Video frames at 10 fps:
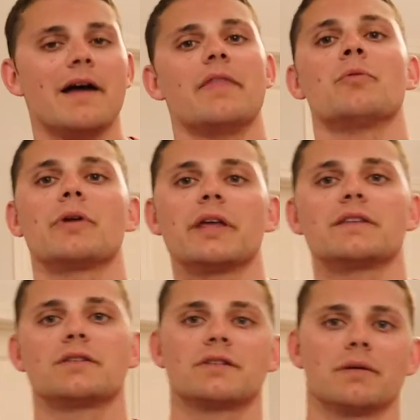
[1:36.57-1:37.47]
And then we'll get
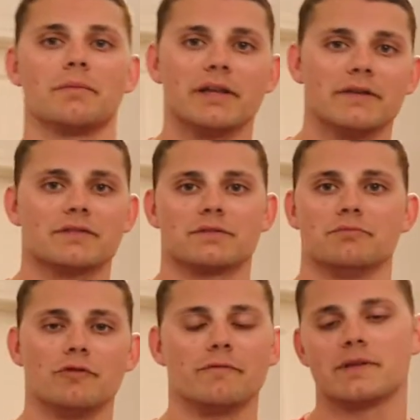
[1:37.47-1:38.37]
into some lifts,
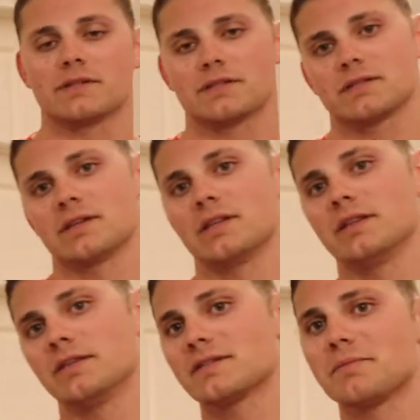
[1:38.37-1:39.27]
movements,
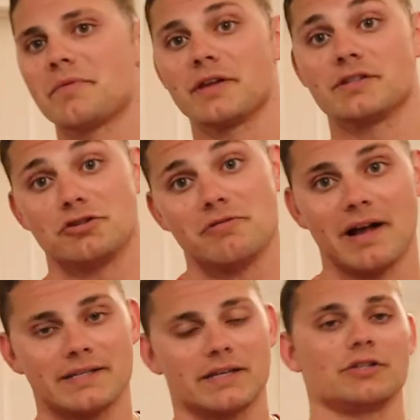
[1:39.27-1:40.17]
and some things you
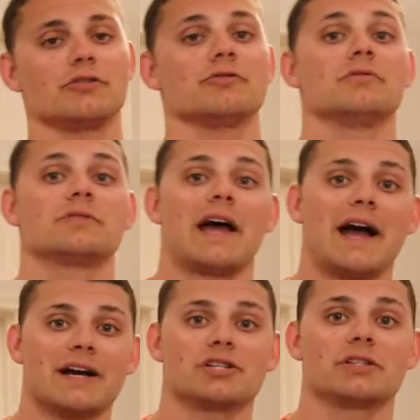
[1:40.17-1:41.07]
guys can do to
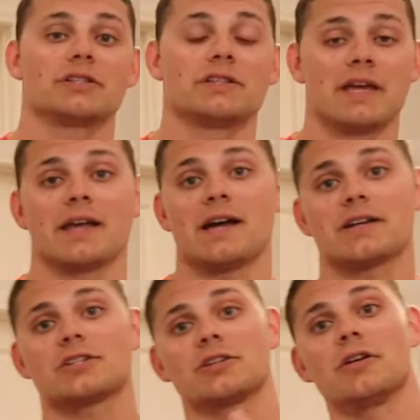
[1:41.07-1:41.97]
actually take
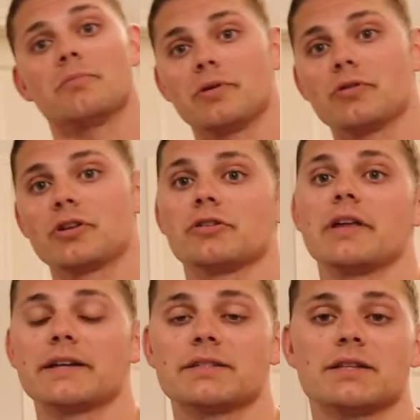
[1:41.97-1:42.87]
action on building your
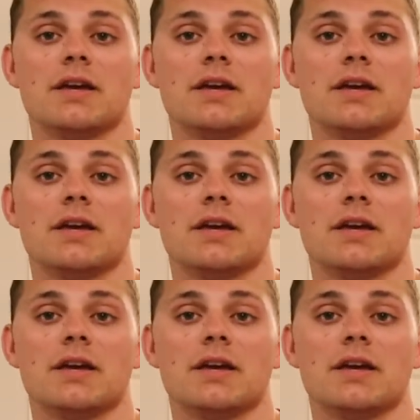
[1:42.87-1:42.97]
legs.